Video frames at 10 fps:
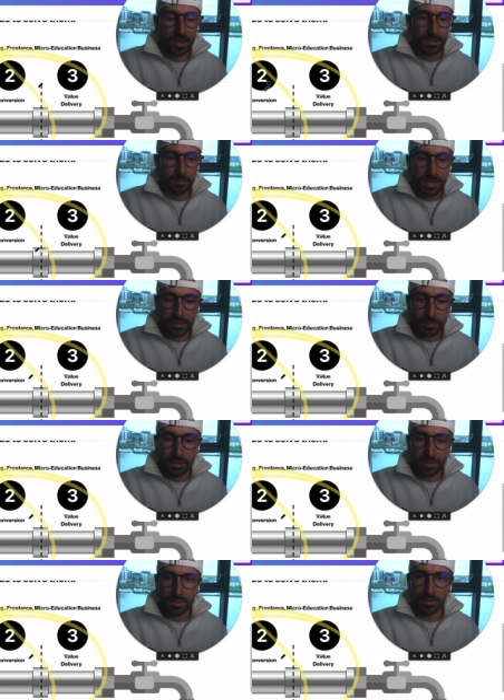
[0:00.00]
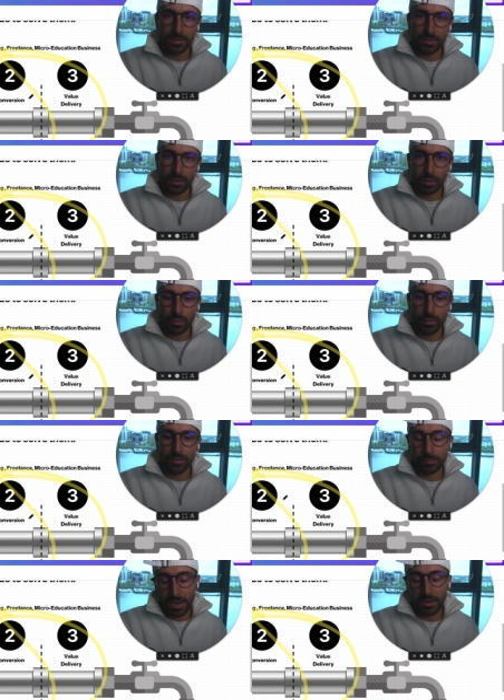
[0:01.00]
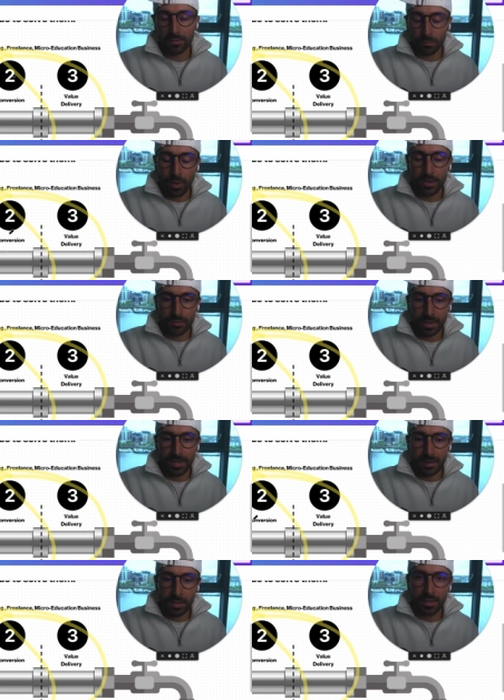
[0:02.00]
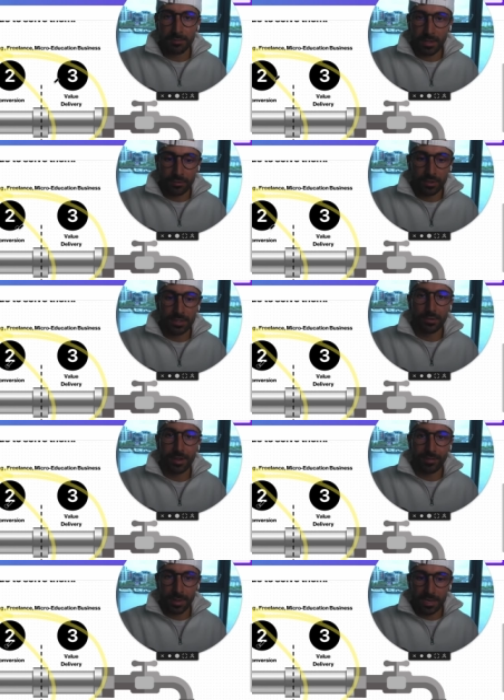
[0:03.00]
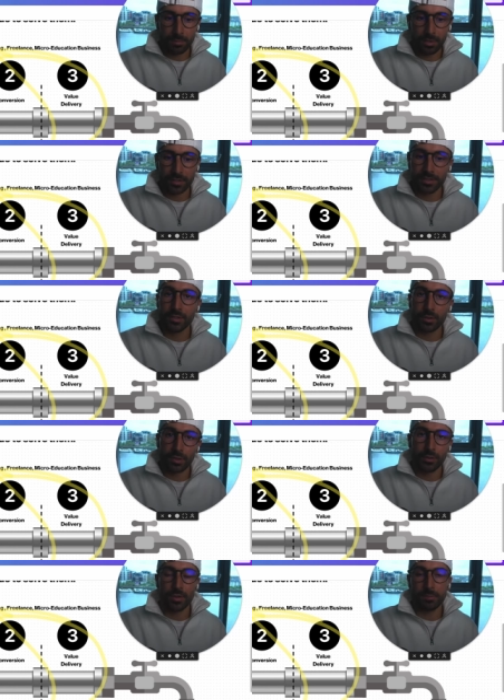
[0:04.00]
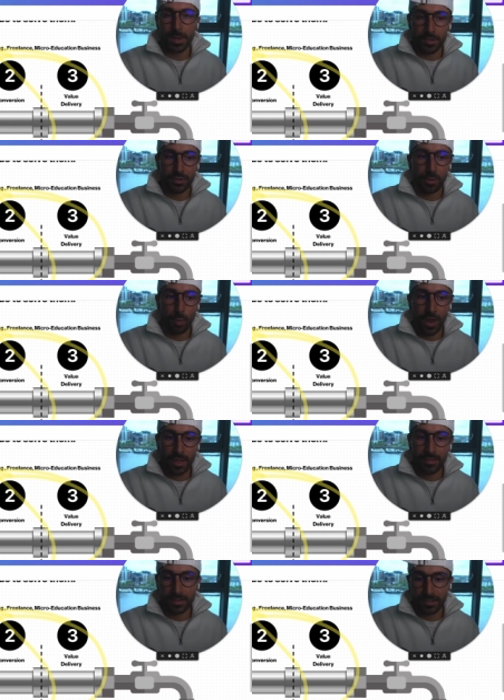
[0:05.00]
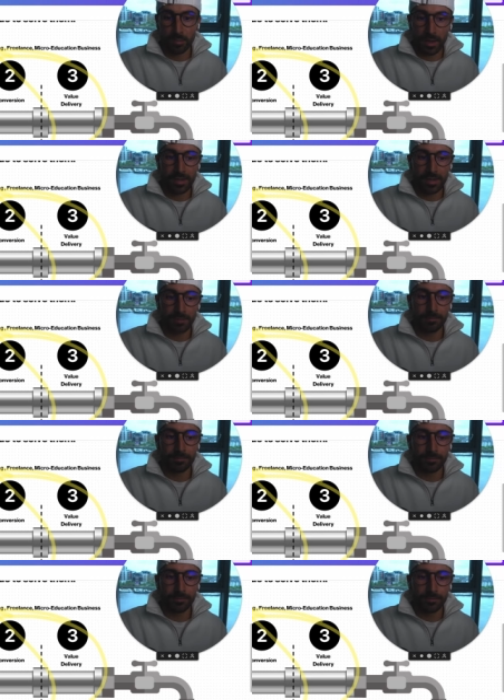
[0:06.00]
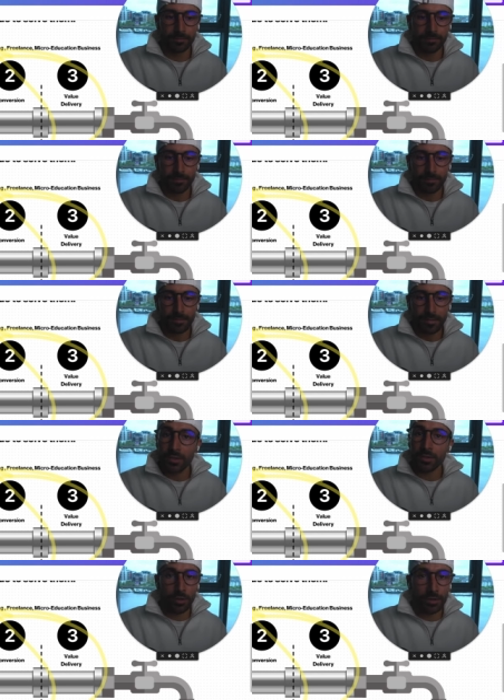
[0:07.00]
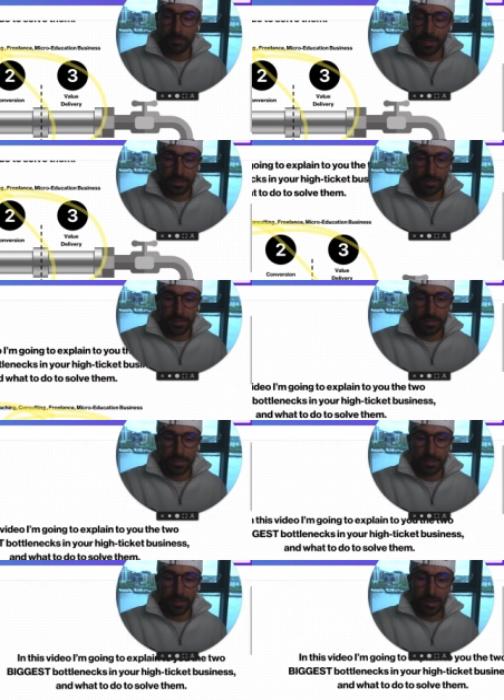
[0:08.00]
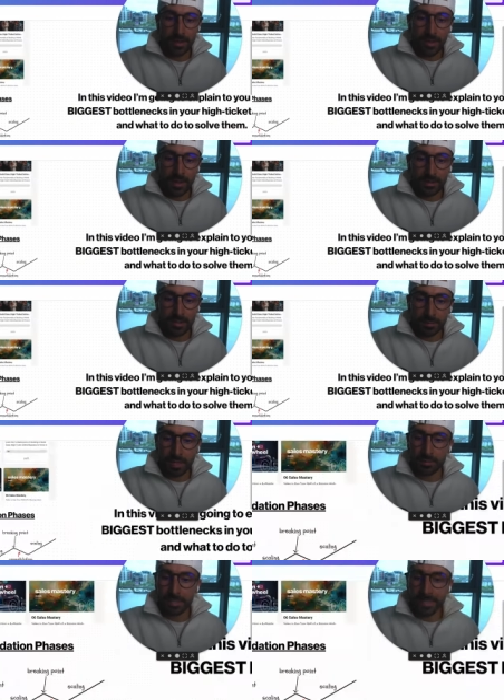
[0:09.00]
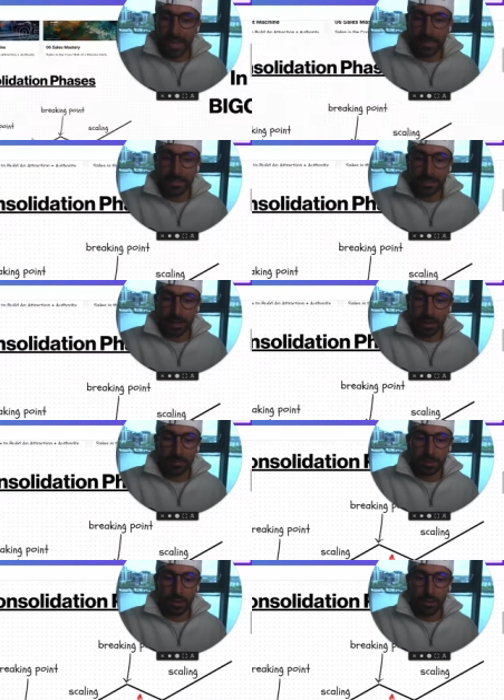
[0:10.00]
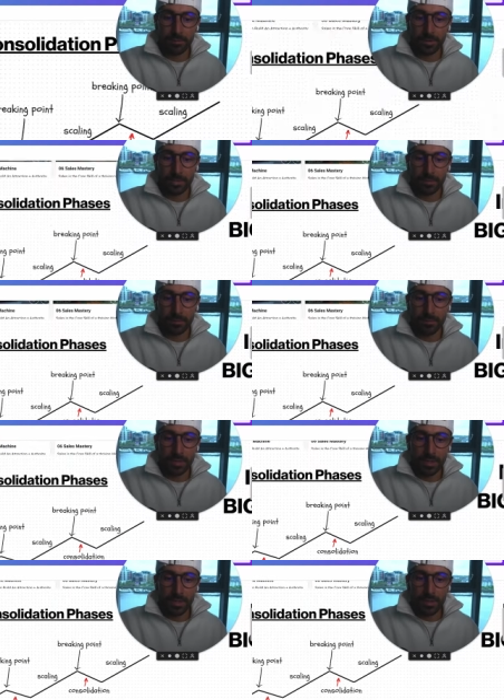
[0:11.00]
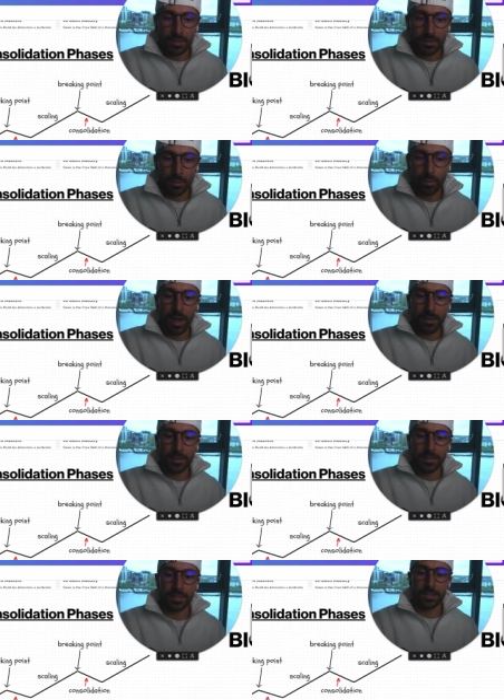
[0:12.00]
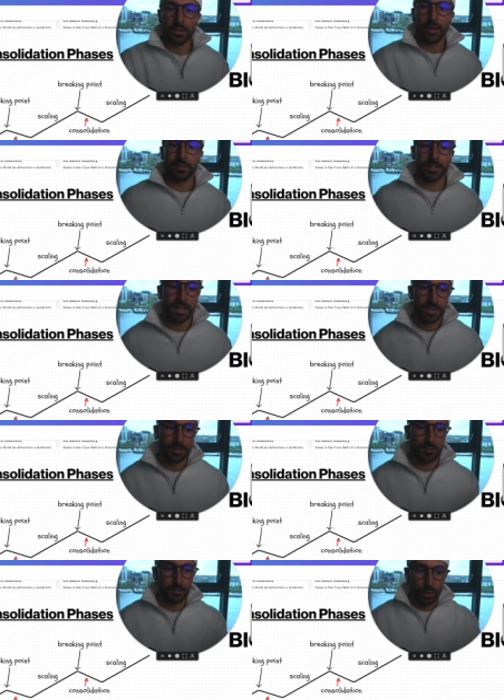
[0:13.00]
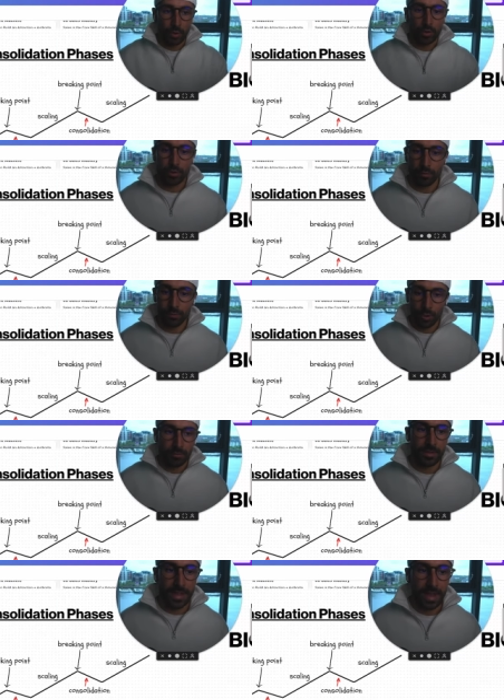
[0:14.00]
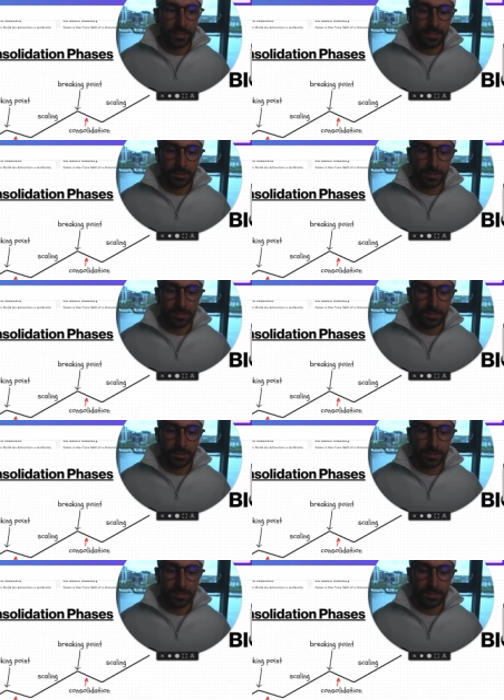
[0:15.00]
and benchmarks. So, how, why you track KPIs, metrics, and you have benchmarks is so that you can measure where things are breaking. So, you can fix those things. And sometimes it takes time to go and fix them. So, what happens is, is you have to take the foot, your foot off the gas